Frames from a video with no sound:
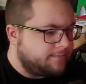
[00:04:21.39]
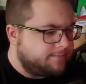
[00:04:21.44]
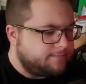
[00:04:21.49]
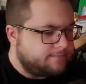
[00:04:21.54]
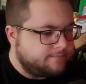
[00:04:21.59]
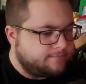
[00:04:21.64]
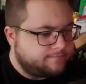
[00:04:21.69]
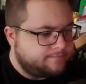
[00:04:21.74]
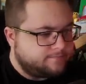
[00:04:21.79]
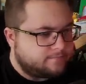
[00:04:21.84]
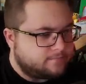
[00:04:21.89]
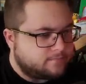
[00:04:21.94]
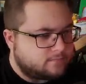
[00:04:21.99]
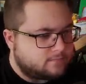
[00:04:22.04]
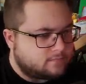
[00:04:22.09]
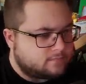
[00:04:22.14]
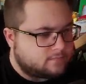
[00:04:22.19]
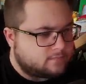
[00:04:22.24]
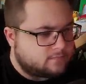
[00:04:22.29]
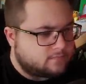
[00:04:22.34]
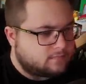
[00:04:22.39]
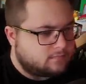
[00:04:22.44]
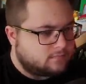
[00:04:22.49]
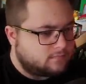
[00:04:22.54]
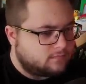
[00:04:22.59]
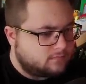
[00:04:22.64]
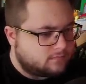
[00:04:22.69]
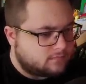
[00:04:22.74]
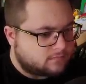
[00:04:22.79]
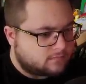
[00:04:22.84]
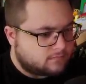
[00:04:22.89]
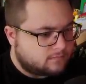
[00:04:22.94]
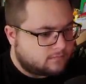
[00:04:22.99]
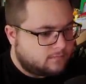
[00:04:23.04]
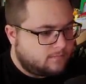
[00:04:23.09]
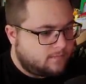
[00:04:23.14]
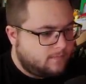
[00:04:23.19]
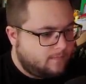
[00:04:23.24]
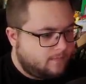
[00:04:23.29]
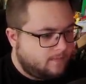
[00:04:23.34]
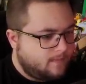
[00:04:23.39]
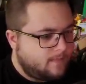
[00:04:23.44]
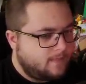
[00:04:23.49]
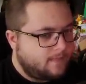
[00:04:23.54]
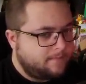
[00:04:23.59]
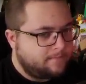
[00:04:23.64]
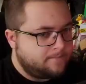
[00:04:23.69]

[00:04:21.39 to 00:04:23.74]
Nobody speaks.